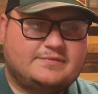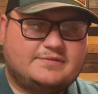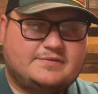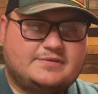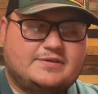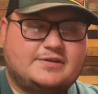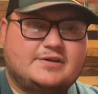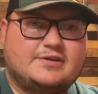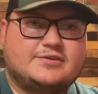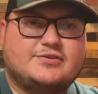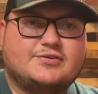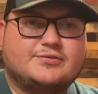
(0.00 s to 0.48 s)

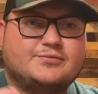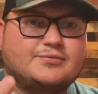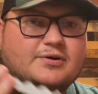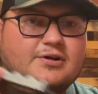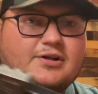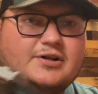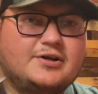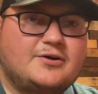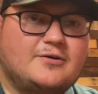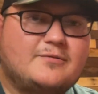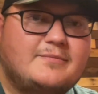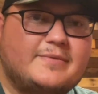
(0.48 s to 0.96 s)
This is
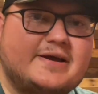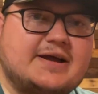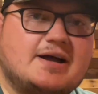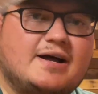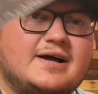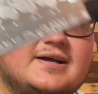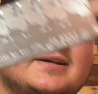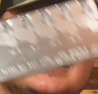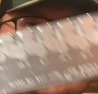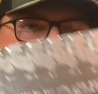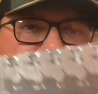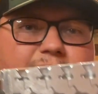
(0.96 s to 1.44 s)
really going to be
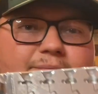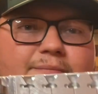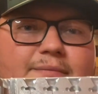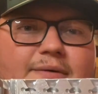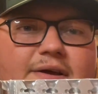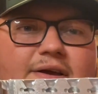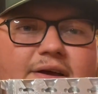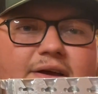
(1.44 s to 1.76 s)
awesome.